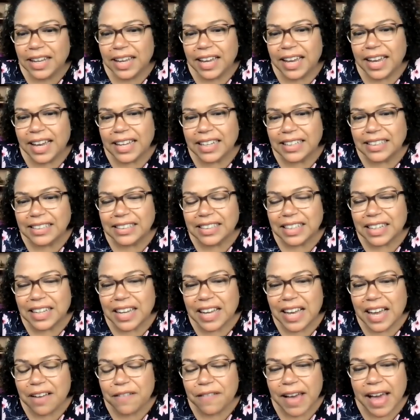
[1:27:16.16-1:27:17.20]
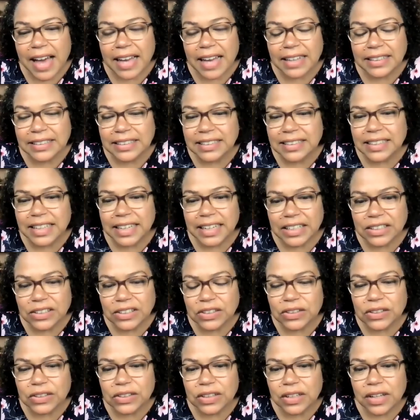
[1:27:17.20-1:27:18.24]
and have asked and
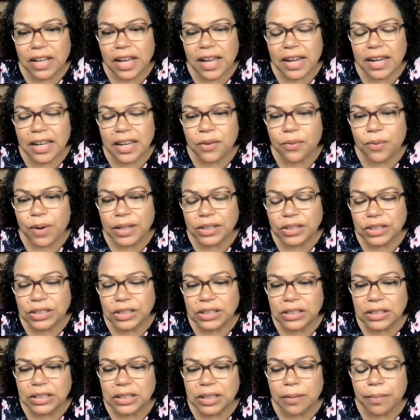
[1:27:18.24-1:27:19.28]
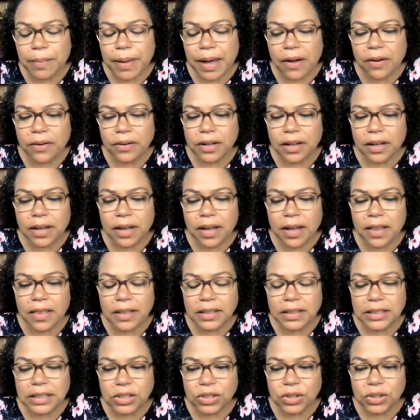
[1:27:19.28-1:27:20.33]
answered any questions about
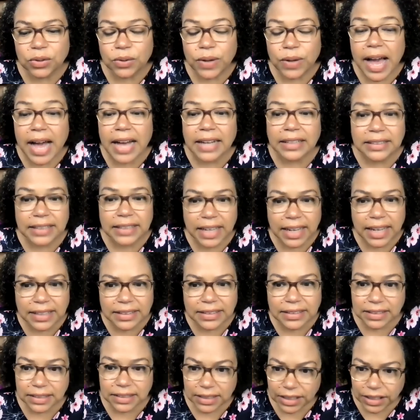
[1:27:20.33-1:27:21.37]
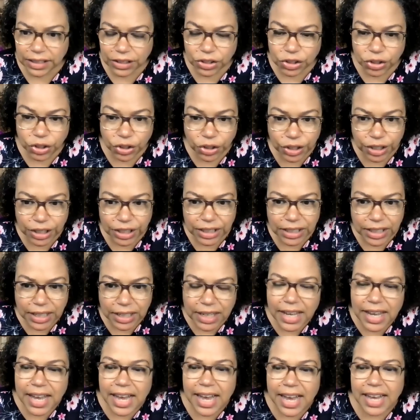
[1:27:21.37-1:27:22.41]
this issue, as has the city attorney,
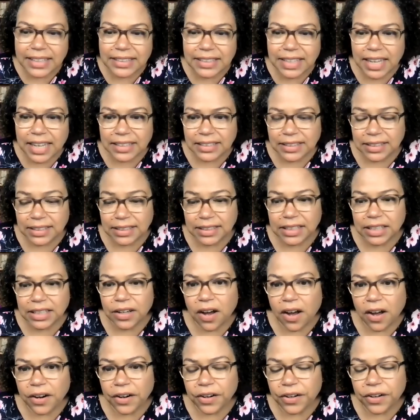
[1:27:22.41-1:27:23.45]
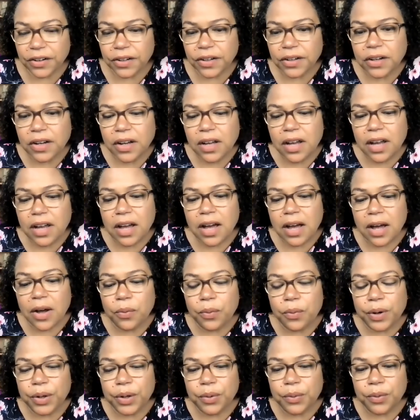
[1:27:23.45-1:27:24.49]
as has the city auditor,
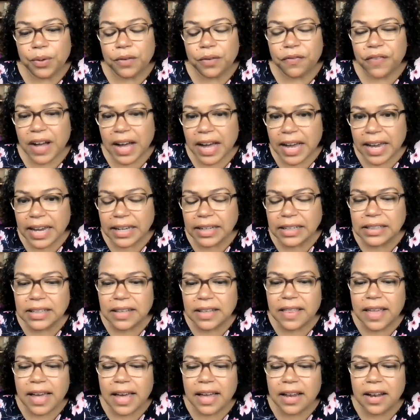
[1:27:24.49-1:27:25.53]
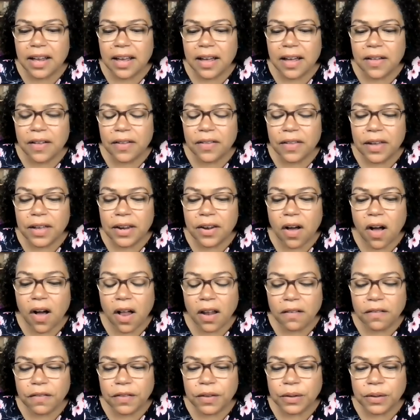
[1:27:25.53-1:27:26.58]
where you will find that in all
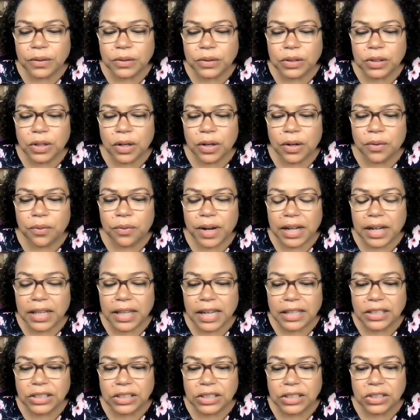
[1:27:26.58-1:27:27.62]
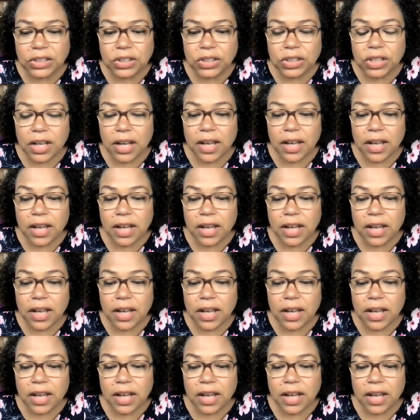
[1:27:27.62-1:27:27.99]
of those recollections